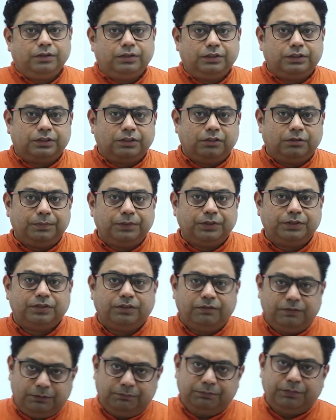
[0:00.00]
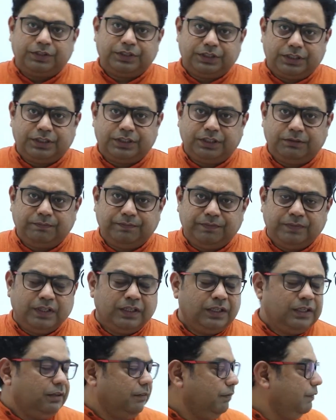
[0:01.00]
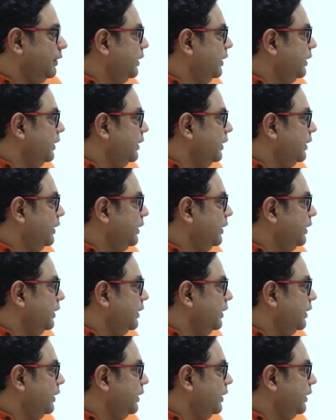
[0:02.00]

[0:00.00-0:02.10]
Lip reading: the topics of number system. We